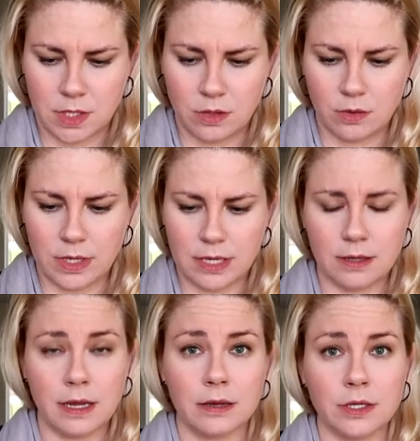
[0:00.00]
Oh well.
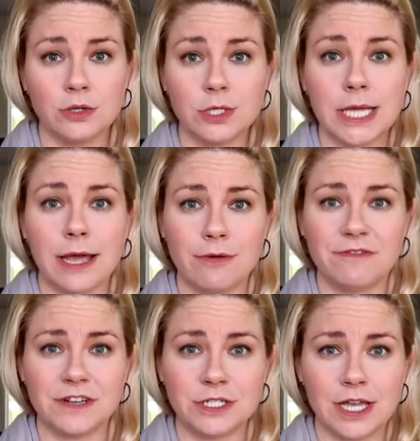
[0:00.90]
Usually I would
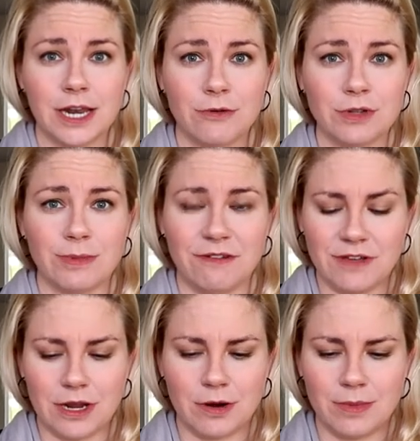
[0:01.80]
fish that out with my
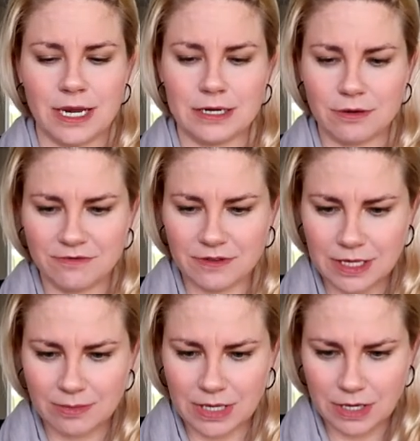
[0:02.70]
finger, but I don't feel
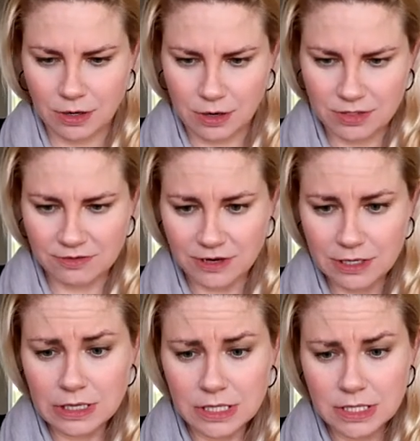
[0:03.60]
like being gross for
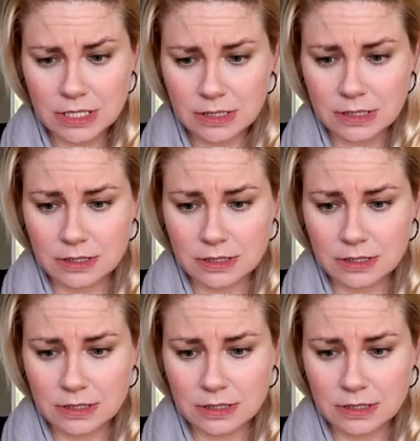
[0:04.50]
you guys.